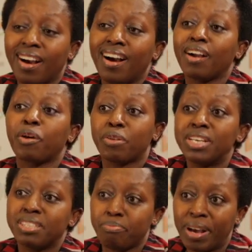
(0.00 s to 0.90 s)
a
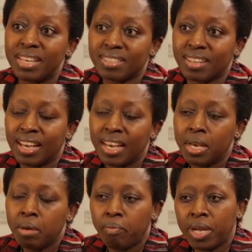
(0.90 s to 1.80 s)
crazy person.
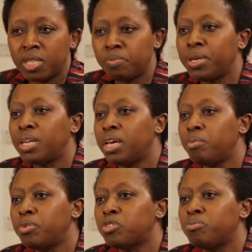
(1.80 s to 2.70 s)
But it's been
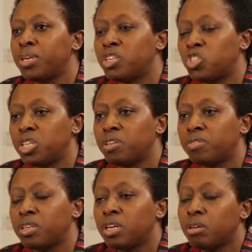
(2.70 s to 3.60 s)
able to be
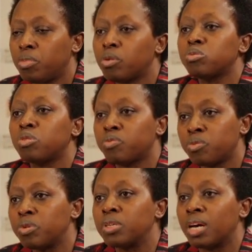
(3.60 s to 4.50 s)
achieved because of
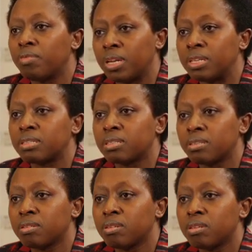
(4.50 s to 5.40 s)
good governance,
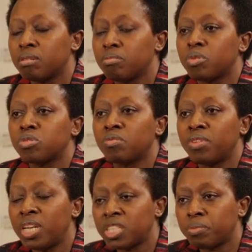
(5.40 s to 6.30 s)
because of
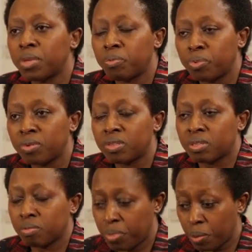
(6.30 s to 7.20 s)
leadership that
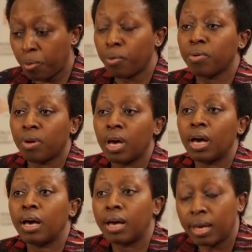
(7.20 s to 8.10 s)
puts people
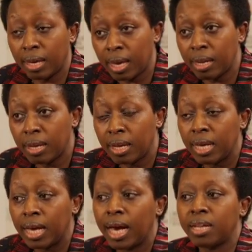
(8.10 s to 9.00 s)
ahead.
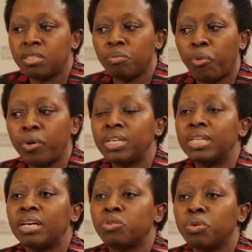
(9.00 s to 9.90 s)
And it's
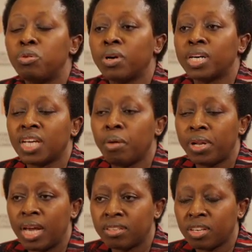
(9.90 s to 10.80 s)
important that we look at
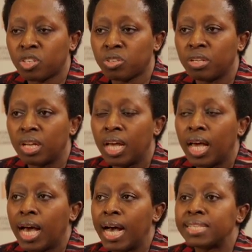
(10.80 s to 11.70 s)
urbanization
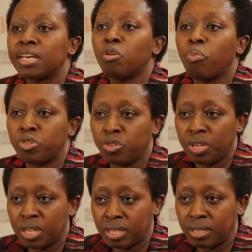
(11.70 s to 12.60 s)
as an
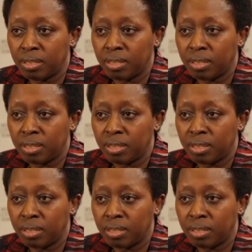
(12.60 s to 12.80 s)
opportunity